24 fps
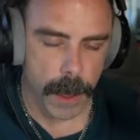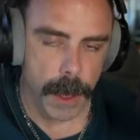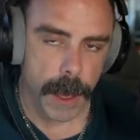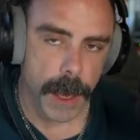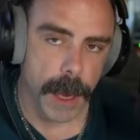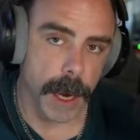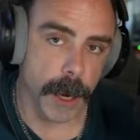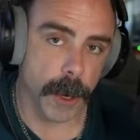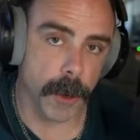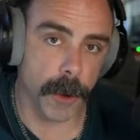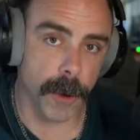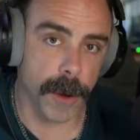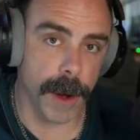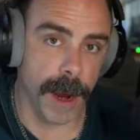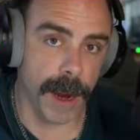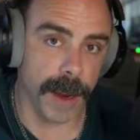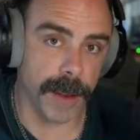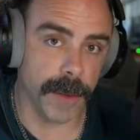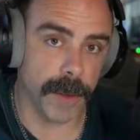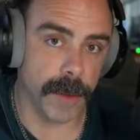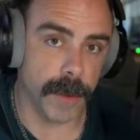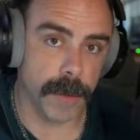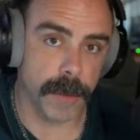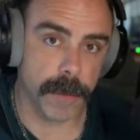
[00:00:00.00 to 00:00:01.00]

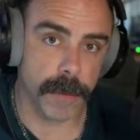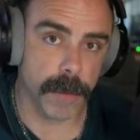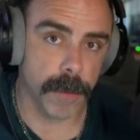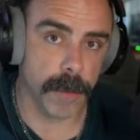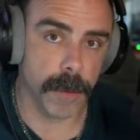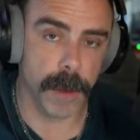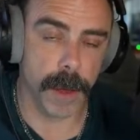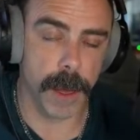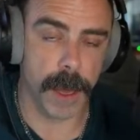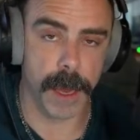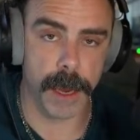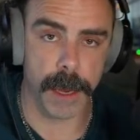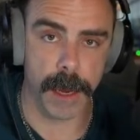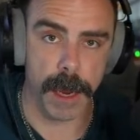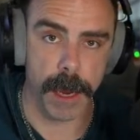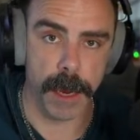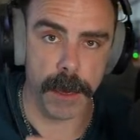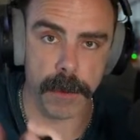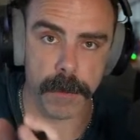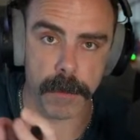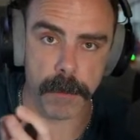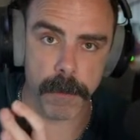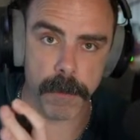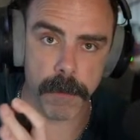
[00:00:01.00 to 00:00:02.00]

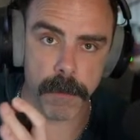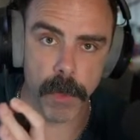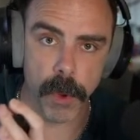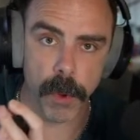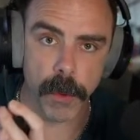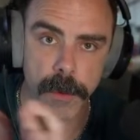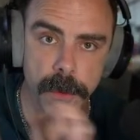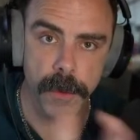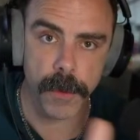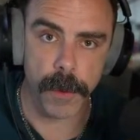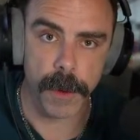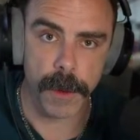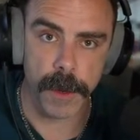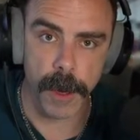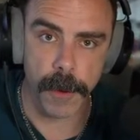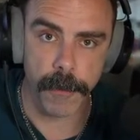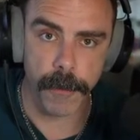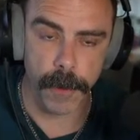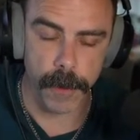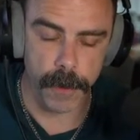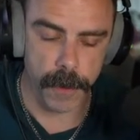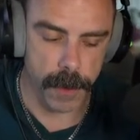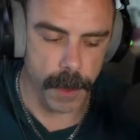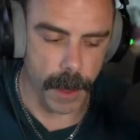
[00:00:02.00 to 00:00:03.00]
it moves to a
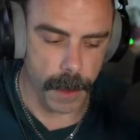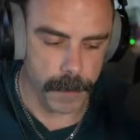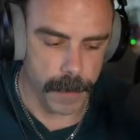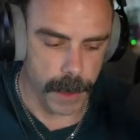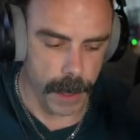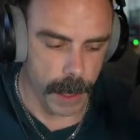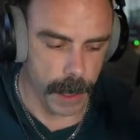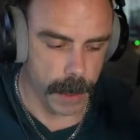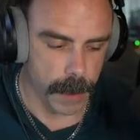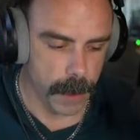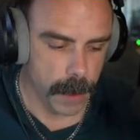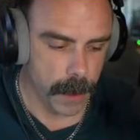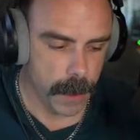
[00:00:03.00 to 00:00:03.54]
different subnet.